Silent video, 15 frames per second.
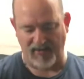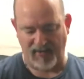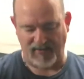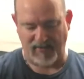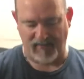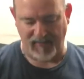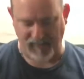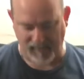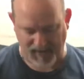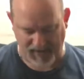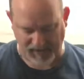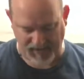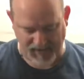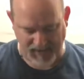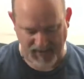I love the
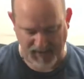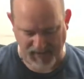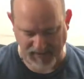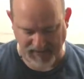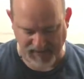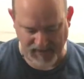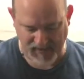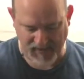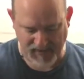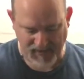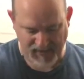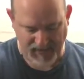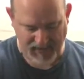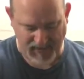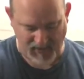fact that he has,
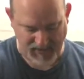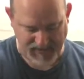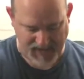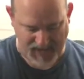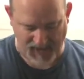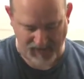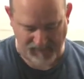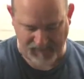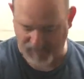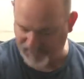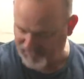you know, his elephant,